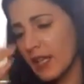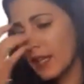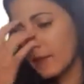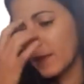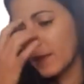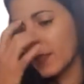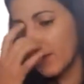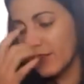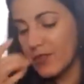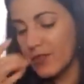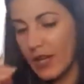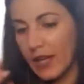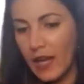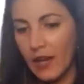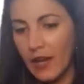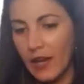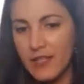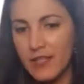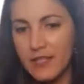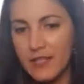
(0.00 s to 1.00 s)
because I
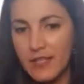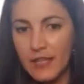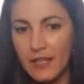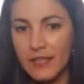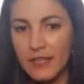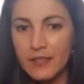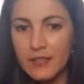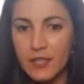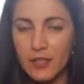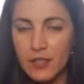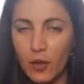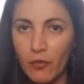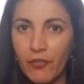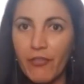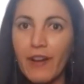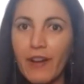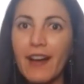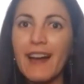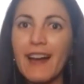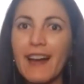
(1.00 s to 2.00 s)
haven't said it so
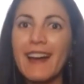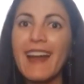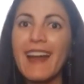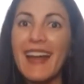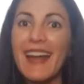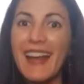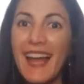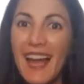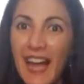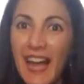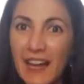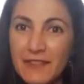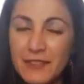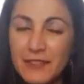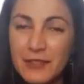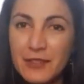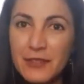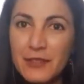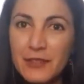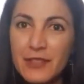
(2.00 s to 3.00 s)
far and I have
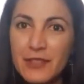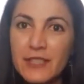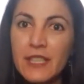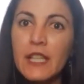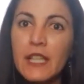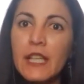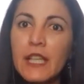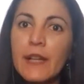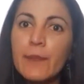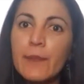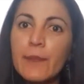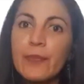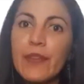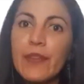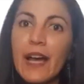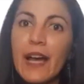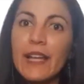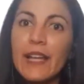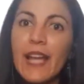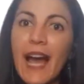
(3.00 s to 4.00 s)
to do it,
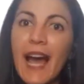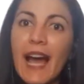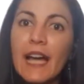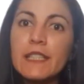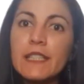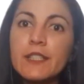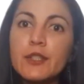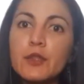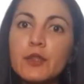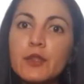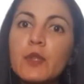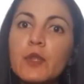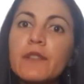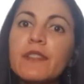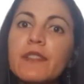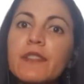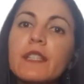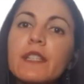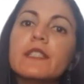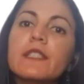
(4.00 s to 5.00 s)
that I truly
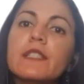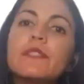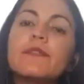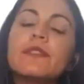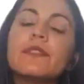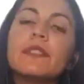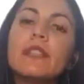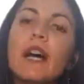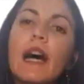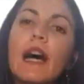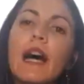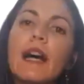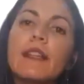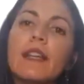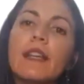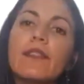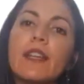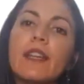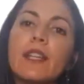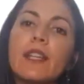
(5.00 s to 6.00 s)
believe that
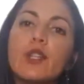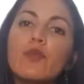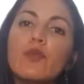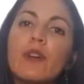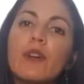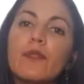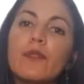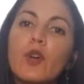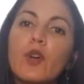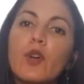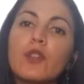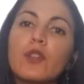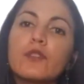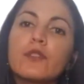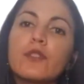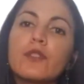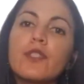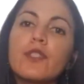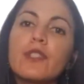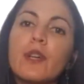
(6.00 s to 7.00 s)
the Cuban
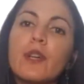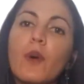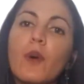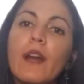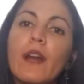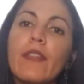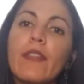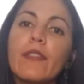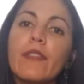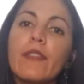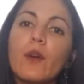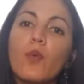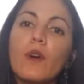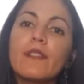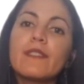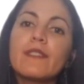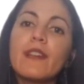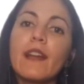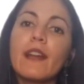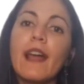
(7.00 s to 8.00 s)
doctors, the
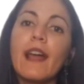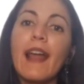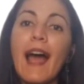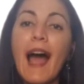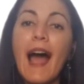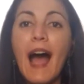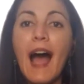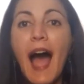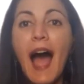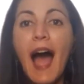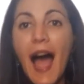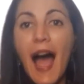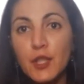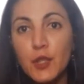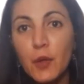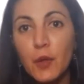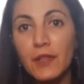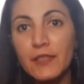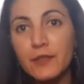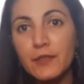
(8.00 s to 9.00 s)
ones that are
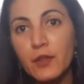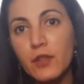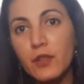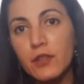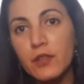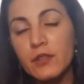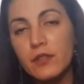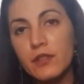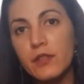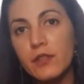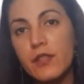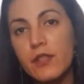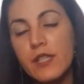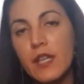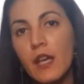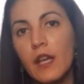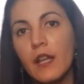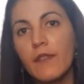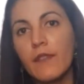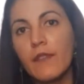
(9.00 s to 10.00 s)
actually doctors,
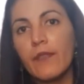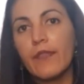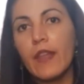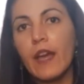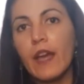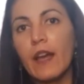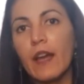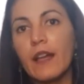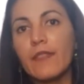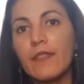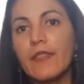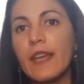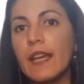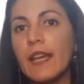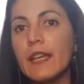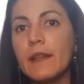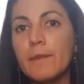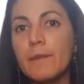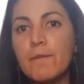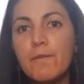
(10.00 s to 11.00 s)
they